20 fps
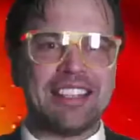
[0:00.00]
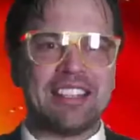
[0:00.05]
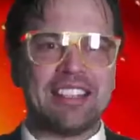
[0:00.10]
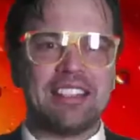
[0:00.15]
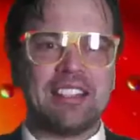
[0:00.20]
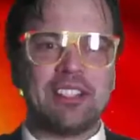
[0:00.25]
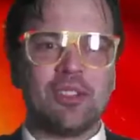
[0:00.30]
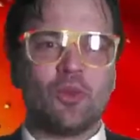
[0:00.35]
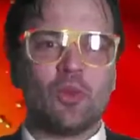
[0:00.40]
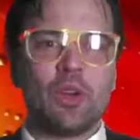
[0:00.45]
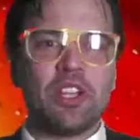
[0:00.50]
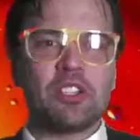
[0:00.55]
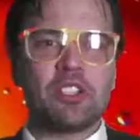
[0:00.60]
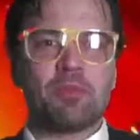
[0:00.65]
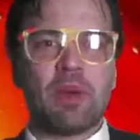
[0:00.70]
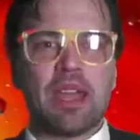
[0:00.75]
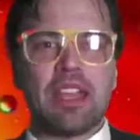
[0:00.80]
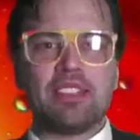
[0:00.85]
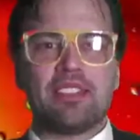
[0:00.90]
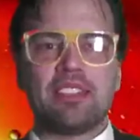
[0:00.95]
Which
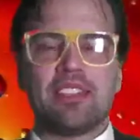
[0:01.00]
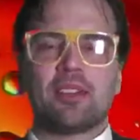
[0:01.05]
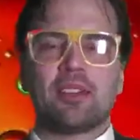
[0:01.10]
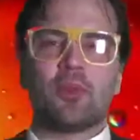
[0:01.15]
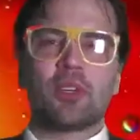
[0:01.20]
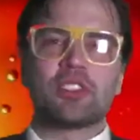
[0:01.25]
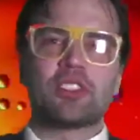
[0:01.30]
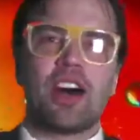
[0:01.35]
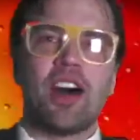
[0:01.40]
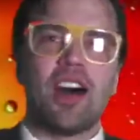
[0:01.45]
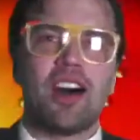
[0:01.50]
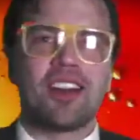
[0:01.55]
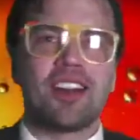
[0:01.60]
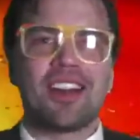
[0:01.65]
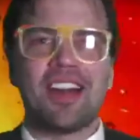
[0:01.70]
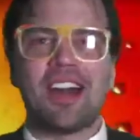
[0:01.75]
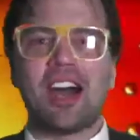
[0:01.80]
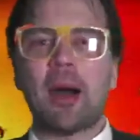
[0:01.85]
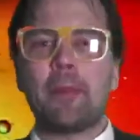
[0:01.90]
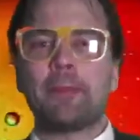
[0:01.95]
painting was hung
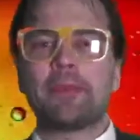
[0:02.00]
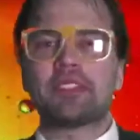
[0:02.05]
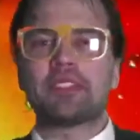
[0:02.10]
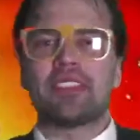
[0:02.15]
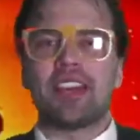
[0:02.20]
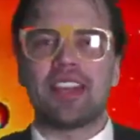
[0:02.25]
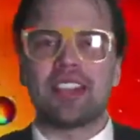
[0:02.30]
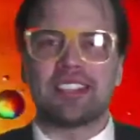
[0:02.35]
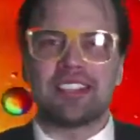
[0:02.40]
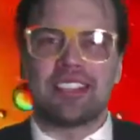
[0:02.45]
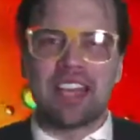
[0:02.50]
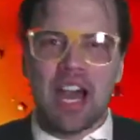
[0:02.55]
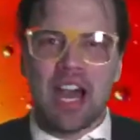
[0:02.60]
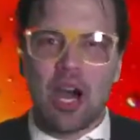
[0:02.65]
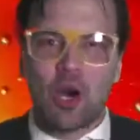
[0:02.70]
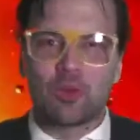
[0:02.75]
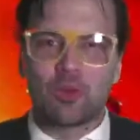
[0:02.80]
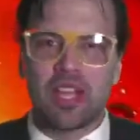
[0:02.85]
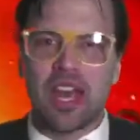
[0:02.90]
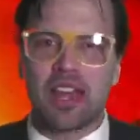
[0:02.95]
upside
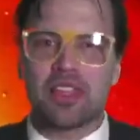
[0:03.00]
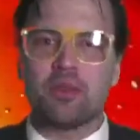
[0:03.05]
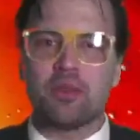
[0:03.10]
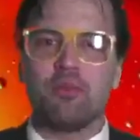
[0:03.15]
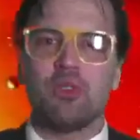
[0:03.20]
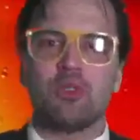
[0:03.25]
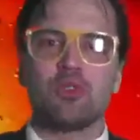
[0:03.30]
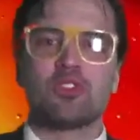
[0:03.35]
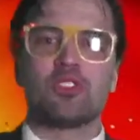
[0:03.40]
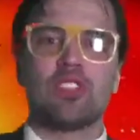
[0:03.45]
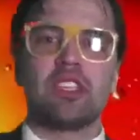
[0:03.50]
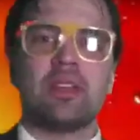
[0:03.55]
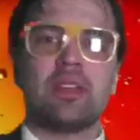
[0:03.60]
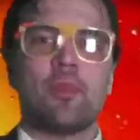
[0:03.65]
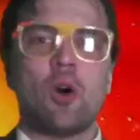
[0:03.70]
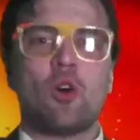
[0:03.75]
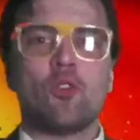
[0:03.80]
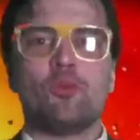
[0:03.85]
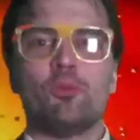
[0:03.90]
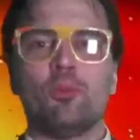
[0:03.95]
down at the Museum
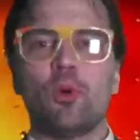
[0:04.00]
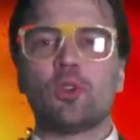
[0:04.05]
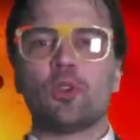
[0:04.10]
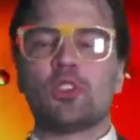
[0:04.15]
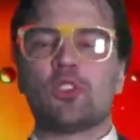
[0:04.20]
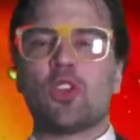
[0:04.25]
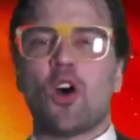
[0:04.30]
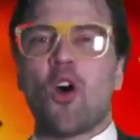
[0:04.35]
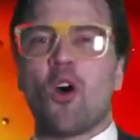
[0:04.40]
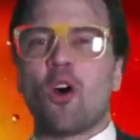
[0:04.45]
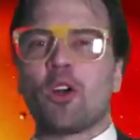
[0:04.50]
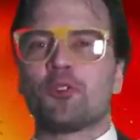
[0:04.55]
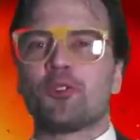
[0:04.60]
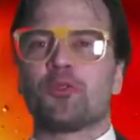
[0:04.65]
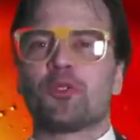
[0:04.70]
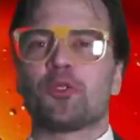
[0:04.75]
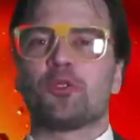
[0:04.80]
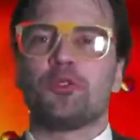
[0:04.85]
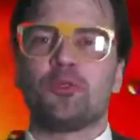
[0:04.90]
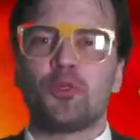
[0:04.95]
of Modern Art for
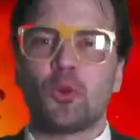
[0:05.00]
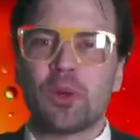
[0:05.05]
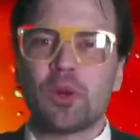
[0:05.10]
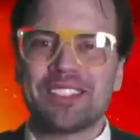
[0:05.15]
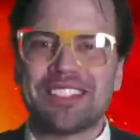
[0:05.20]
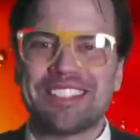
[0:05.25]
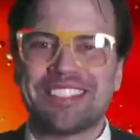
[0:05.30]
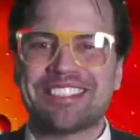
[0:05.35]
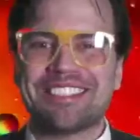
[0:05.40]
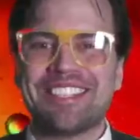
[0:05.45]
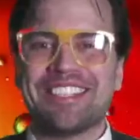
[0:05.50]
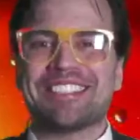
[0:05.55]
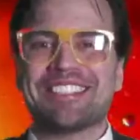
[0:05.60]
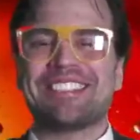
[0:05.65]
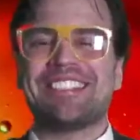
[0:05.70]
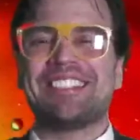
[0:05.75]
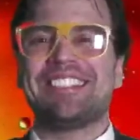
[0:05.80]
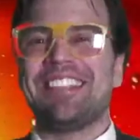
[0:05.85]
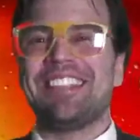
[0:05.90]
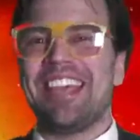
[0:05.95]
46
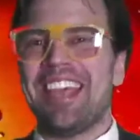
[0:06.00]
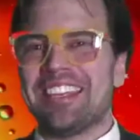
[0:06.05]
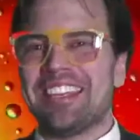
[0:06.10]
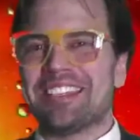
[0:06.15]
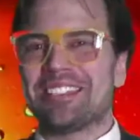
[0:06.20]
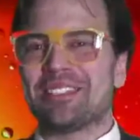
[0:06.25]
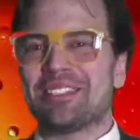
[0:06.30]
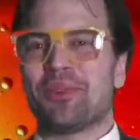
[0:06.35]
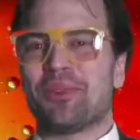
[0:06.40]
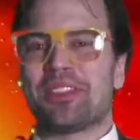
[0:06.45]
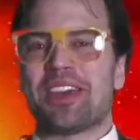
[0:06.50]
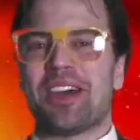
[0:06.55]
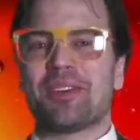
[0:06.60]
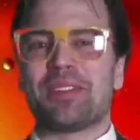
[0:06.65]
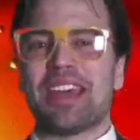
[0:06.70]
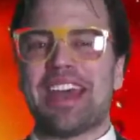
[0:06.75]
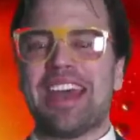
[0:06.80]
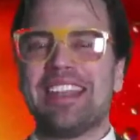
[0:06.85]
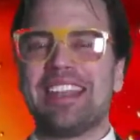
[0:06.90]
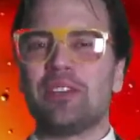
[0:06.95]
days without
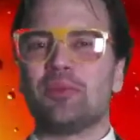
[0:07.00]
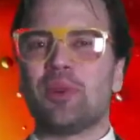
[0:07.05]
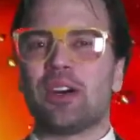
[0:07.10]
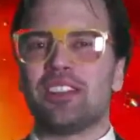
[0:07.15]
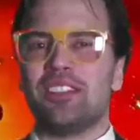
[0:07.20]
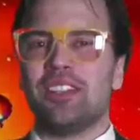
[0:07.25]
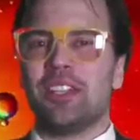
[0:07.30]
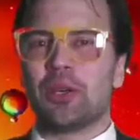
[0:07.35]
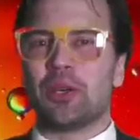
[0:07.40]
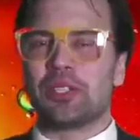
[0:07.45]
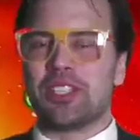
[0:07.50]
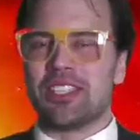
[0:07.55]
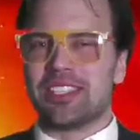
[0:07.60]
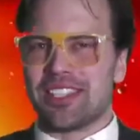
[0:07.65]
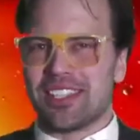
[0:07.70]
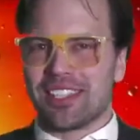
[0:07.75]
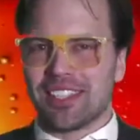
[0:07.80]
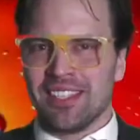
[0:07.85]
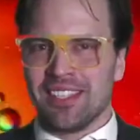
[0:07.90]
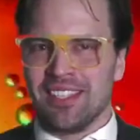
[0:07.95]
anyone
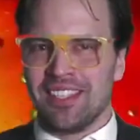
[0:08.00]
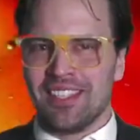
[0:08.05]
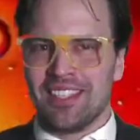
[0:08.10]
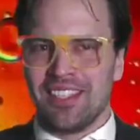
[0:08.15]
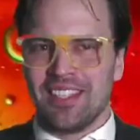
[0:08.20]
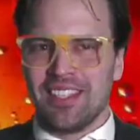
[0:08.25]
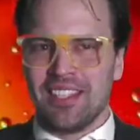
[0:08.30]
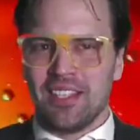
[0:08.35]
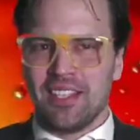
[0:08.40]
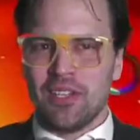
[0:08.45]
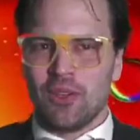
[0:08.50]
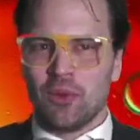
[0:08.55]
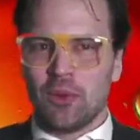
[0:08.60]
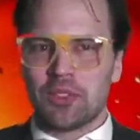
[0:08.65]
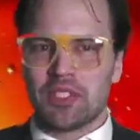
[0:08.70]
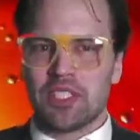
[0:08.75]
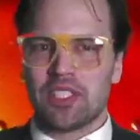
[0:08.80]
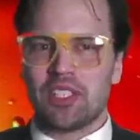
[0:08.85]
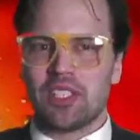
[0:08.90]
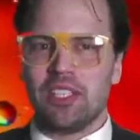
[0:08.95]
noticing? Was
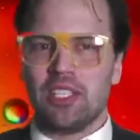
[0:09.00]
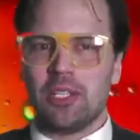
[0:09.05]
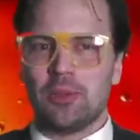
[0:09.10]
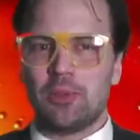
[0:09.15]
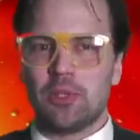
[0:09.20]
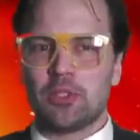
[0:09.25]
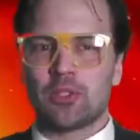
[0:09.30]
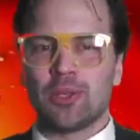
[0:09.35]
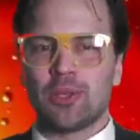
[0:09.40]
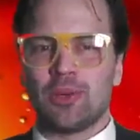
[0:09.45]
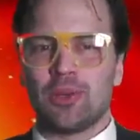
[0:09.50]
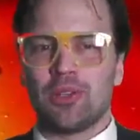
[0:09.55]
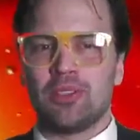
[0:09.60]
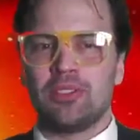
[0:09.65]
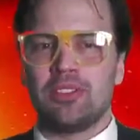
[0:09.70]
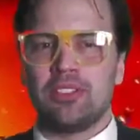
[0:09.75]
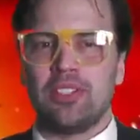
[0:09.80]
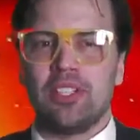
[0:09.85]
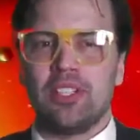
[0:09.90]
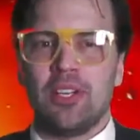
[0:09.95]
it Le Beteau,
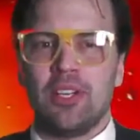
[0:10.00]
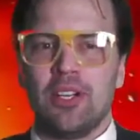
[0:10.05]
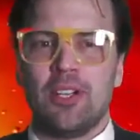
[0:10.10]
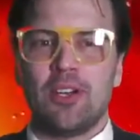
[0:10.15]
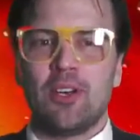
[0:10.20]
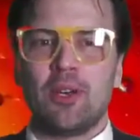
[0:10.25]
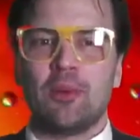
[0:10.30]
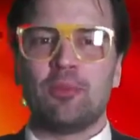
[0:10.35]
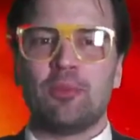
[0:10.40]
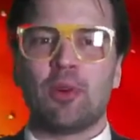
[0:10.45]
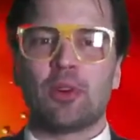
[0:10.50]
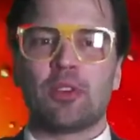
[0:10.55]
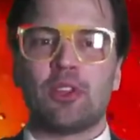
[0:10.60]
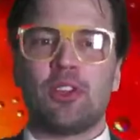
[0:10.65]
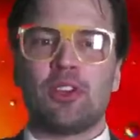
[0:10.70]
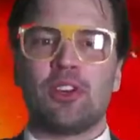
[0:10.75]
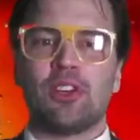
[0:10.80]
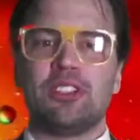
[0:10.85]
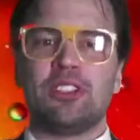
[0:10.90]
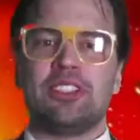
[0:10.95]
Le
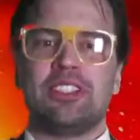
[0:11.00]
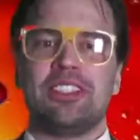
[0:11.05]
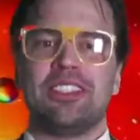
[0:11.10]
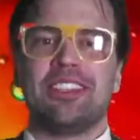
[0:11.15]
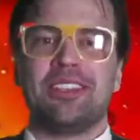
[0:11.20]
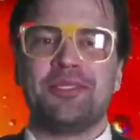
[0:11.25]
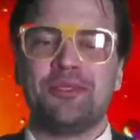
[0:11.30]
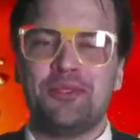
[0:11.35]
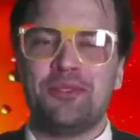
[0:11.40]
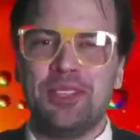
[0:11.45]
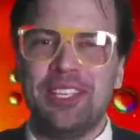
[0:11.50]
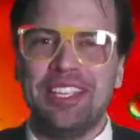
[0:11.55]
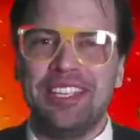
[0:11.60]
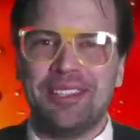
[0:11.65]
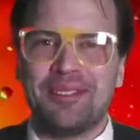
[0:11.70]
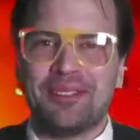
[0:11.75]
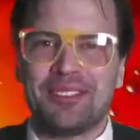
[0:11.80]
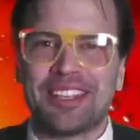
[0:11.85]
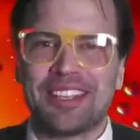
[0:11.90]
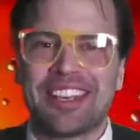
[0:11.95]
Bonheur de
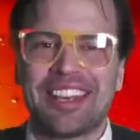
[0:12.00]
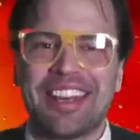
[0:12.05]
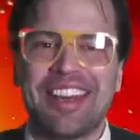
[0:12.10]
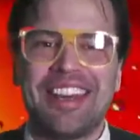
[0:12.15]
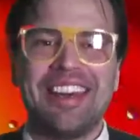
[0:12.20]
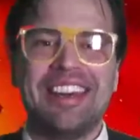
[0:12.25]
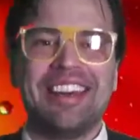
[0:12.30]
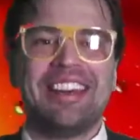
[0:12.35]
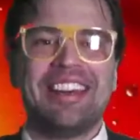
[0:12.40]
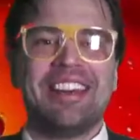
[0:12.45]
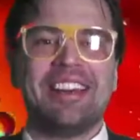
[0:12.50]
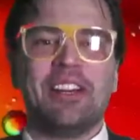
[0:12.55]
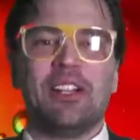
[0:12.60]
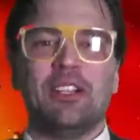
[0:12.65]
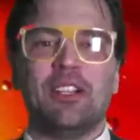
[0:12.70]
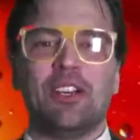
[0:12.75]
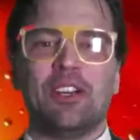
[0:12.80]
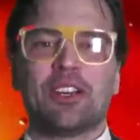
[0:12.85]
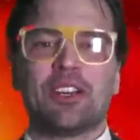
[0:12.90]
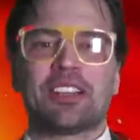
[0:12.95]
Vivre,
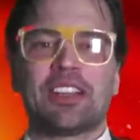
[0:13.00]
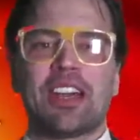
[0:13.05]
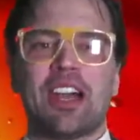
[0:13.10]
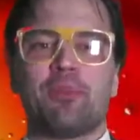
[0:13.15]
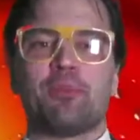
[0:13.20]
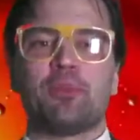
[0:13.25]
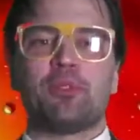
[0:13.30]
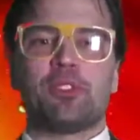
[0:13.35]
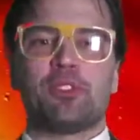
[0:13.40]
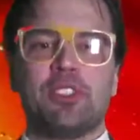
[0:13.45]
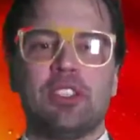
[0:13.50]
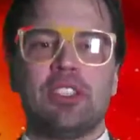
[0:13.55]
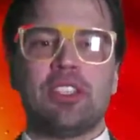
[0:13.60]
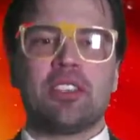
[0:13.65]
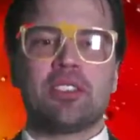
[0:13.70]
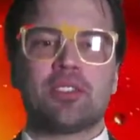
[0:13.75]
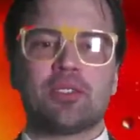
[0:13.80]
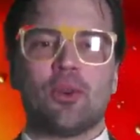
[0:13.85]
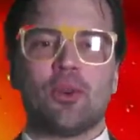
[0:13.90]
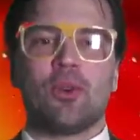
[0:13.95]
Le
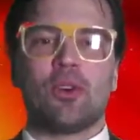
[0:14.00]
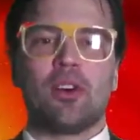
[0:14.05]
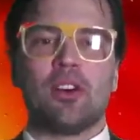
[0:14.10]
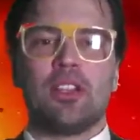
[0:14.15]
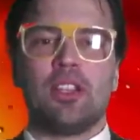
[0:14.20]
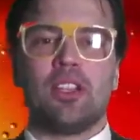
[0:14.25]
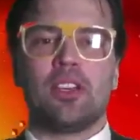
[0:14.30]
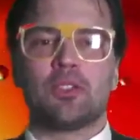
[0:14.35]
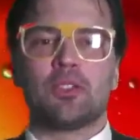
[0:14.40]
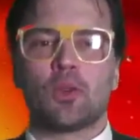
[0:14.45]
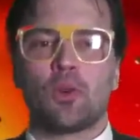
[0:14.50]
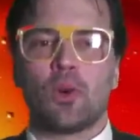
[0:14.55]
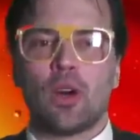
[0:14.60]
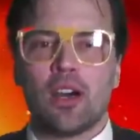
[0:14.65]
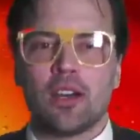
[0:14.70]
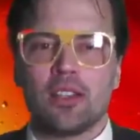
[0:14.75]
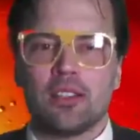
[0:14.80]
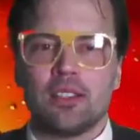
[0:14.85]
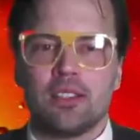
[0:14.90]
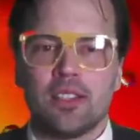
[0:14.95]
Capucines or Le Toit
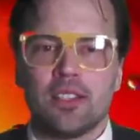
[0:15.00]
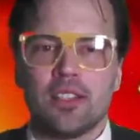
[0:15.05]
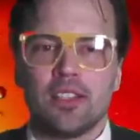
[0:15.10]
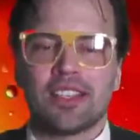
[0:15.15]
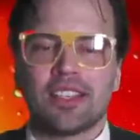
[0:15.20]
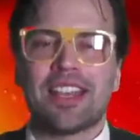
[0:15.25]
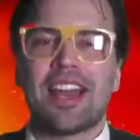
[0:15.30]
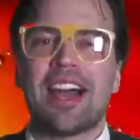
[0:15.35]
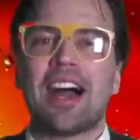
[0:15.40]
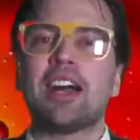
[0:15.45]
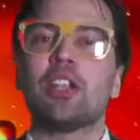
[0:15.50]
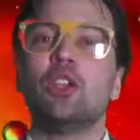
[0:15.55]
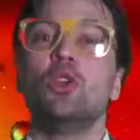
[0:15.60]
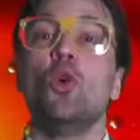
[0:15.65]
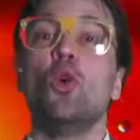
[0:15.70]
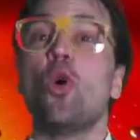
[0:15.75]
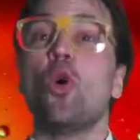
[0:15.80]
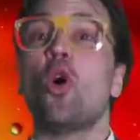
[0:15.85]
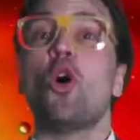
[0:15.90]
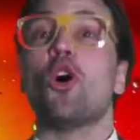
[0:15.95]
de
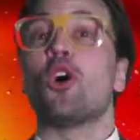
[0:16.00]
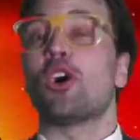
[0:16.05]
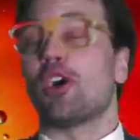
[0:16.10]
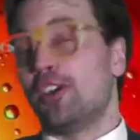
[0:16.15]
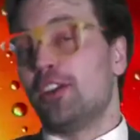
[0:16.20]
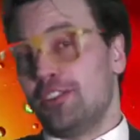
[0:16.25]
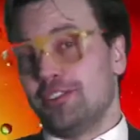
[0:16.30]
Caloure.